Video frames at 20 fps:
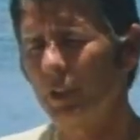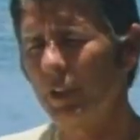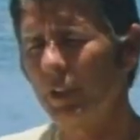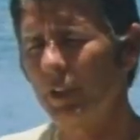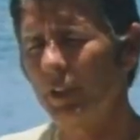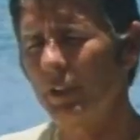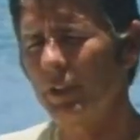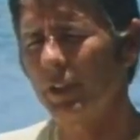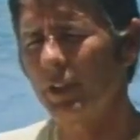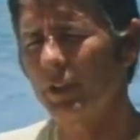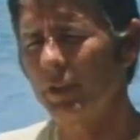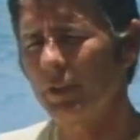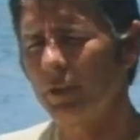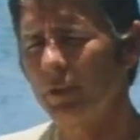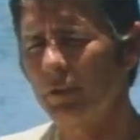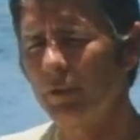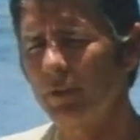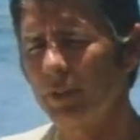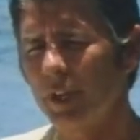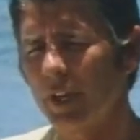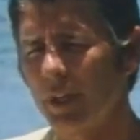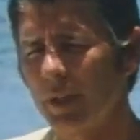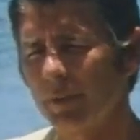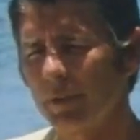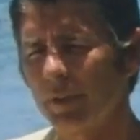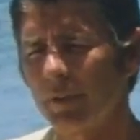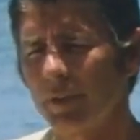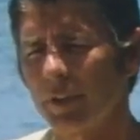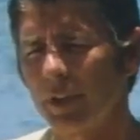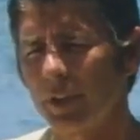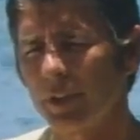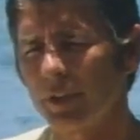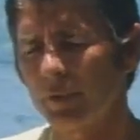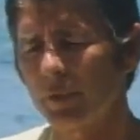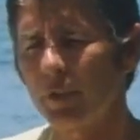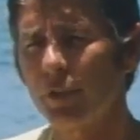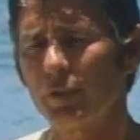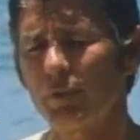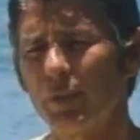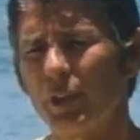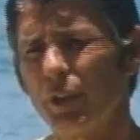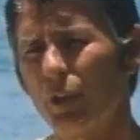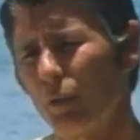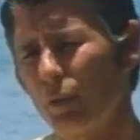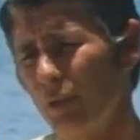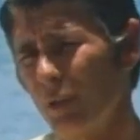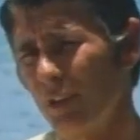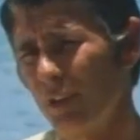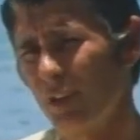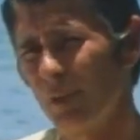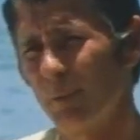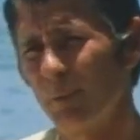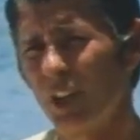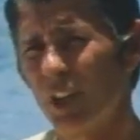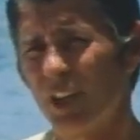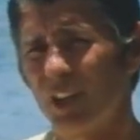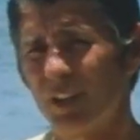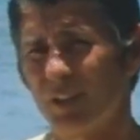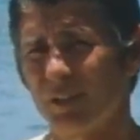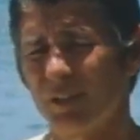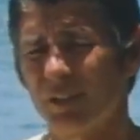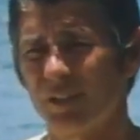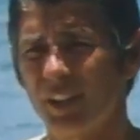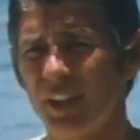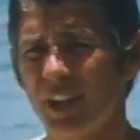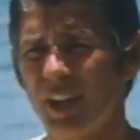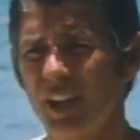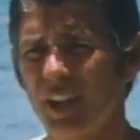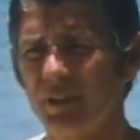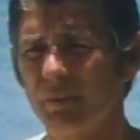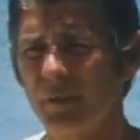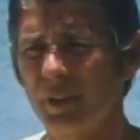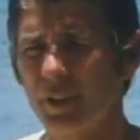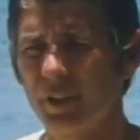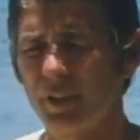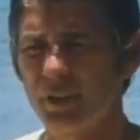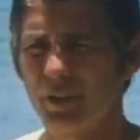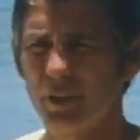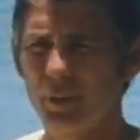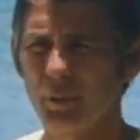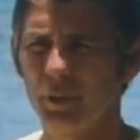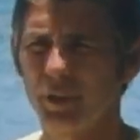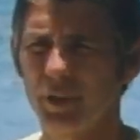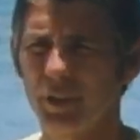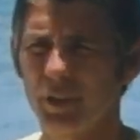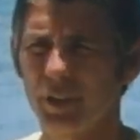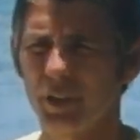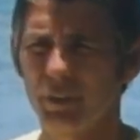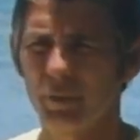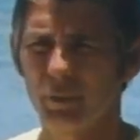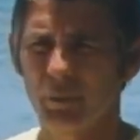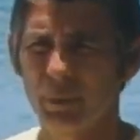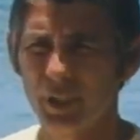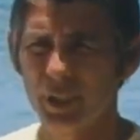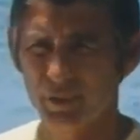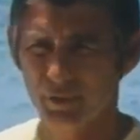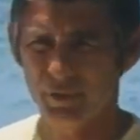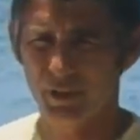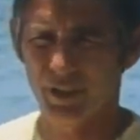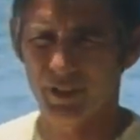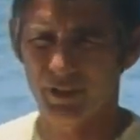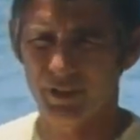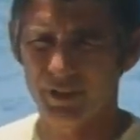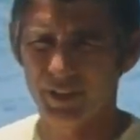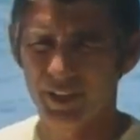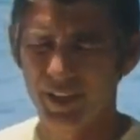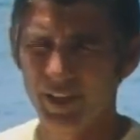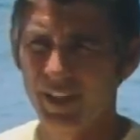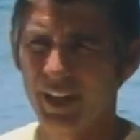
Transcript: We did uh, two types of things. First, we cored the blocks, and we determined that they were beach rock.